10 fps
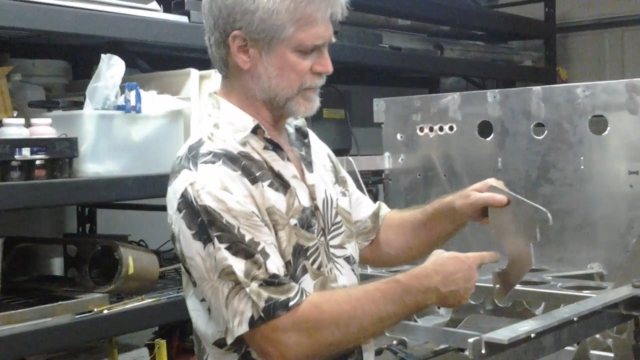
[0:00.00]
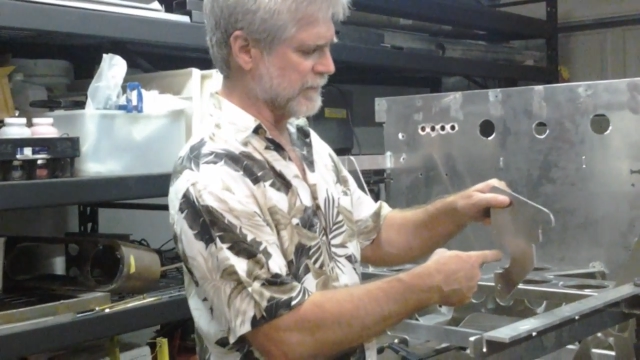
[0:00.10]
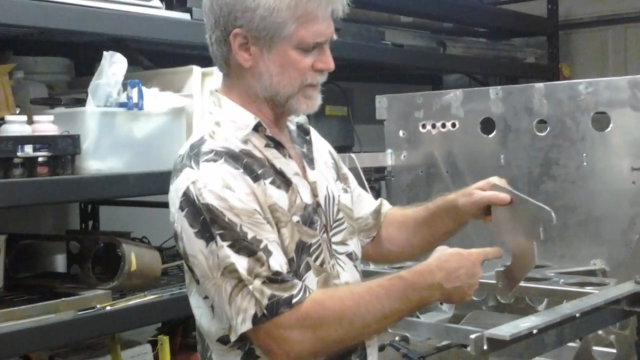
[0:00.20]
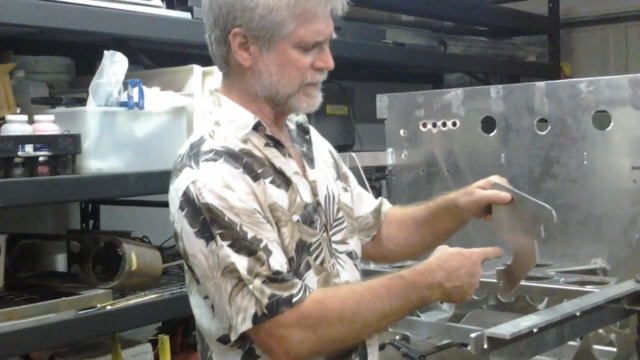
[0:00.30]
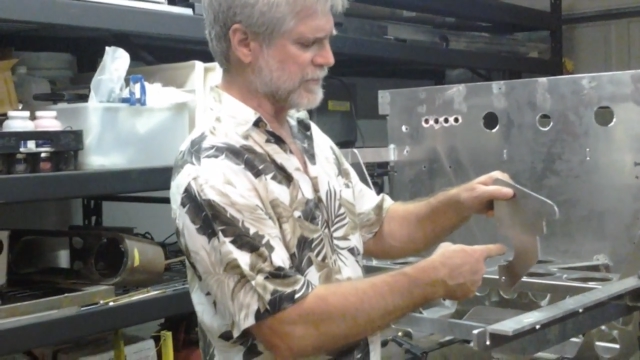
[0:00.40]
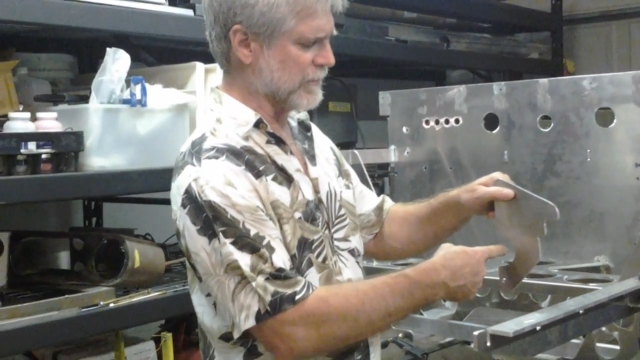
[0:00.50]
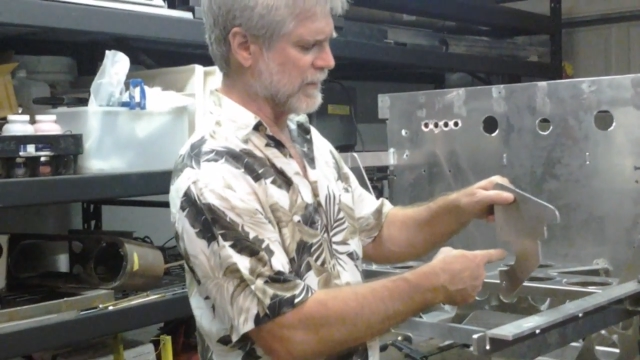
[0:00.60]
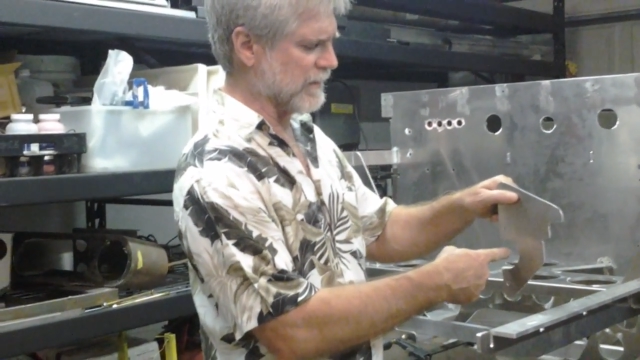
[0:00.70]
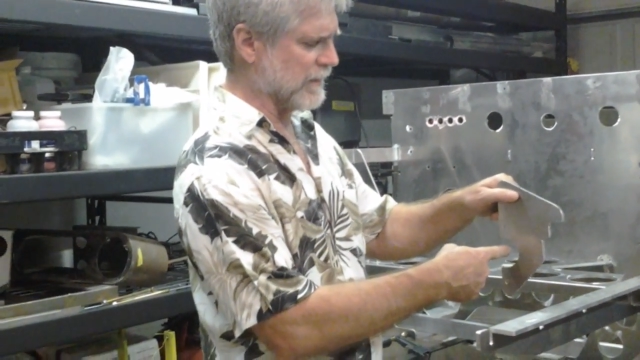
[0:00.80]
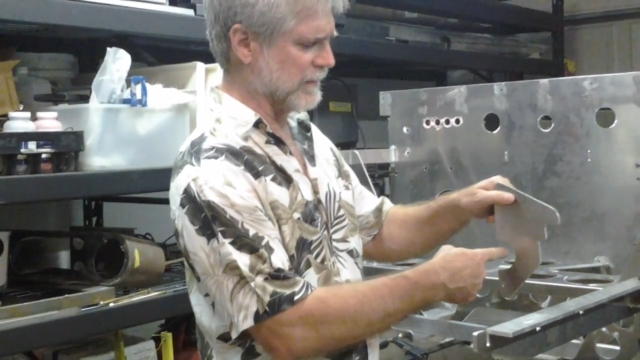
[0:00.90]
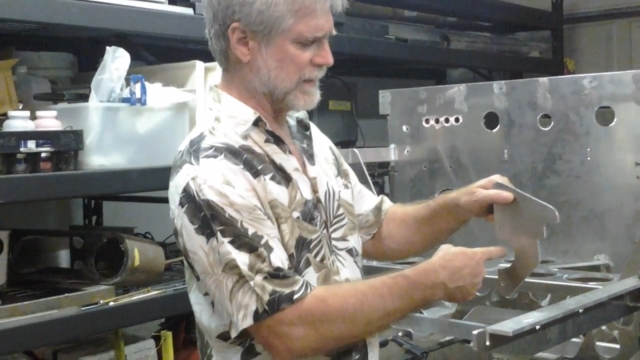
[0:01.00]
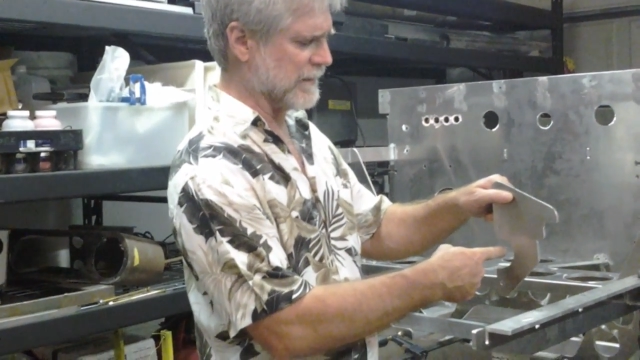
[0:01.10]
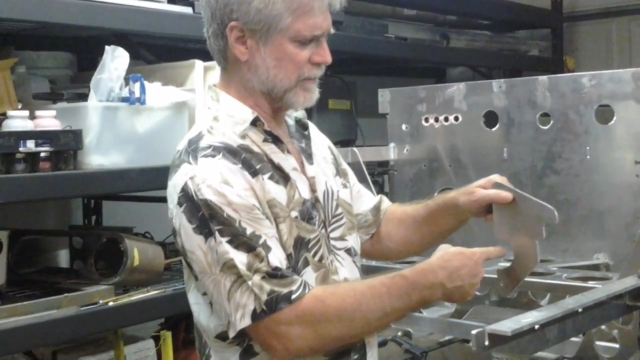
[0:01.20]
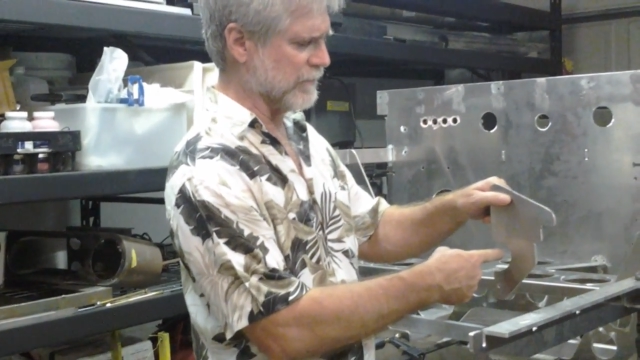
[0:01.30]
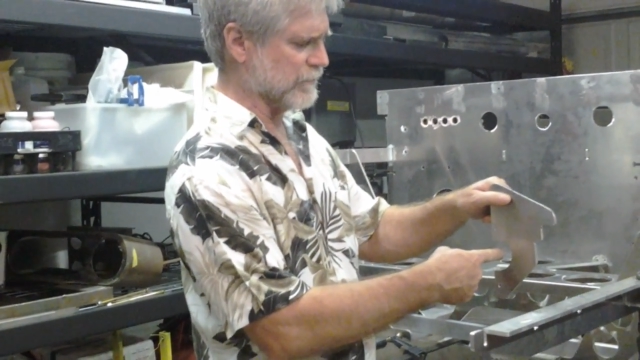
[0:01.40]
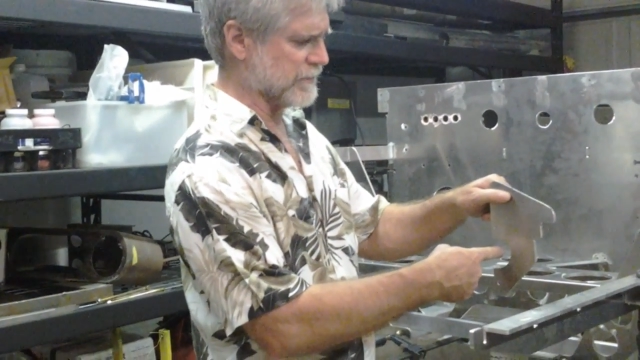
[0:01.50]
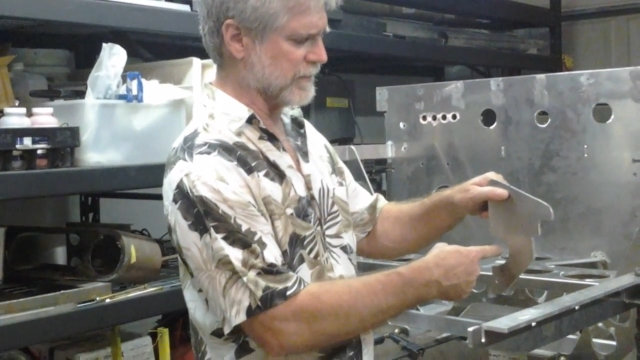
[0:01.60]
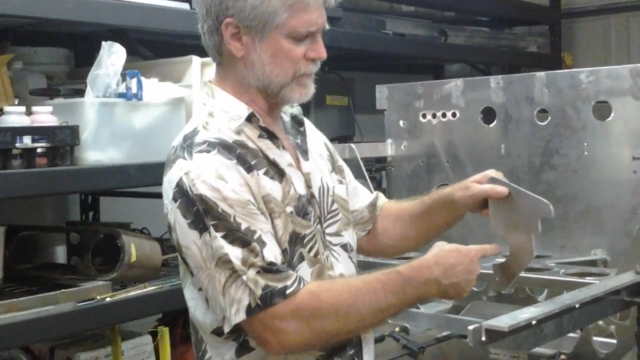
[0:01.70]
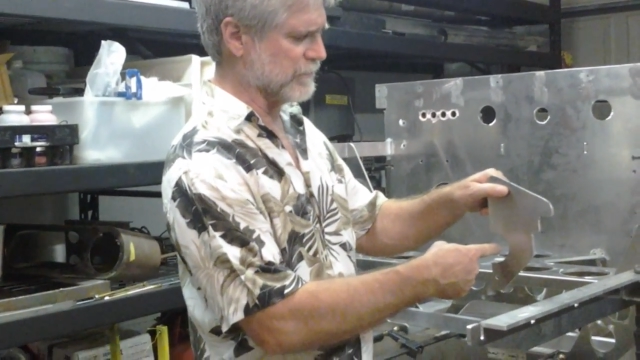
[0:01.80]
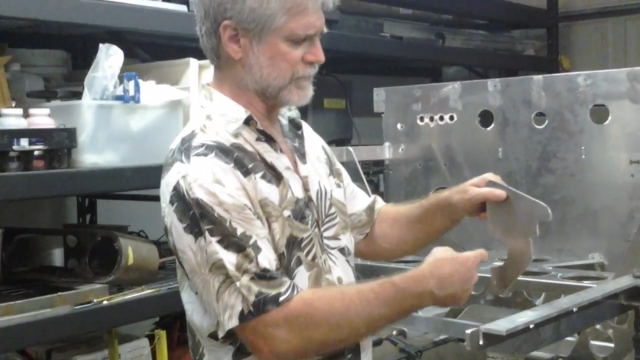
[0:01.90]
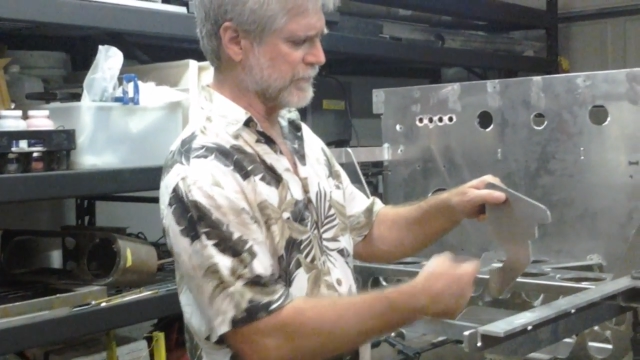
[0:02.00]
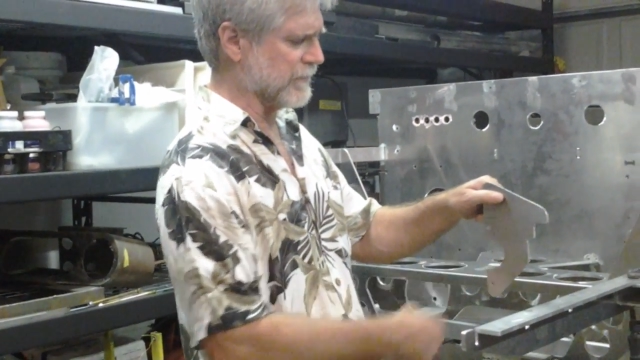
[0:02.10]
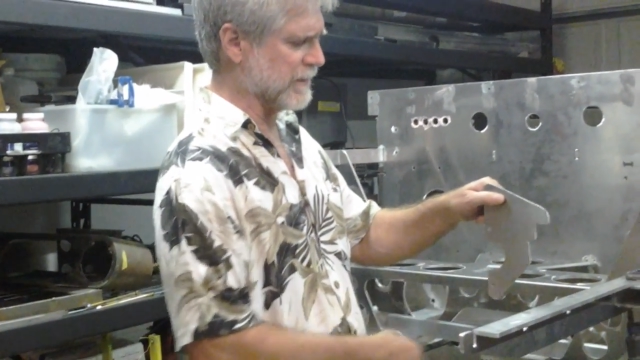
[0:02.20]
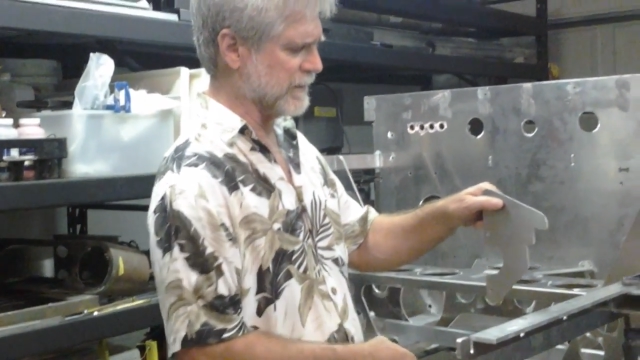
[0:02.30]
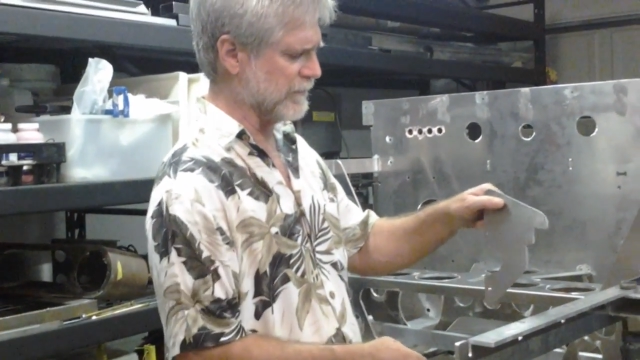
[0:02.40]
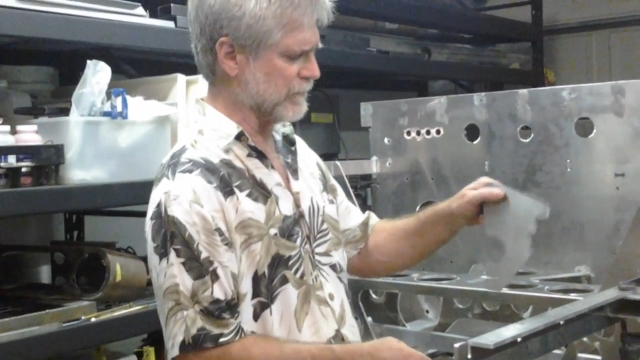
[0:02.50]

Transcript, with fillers: condenser line hose that goes through there.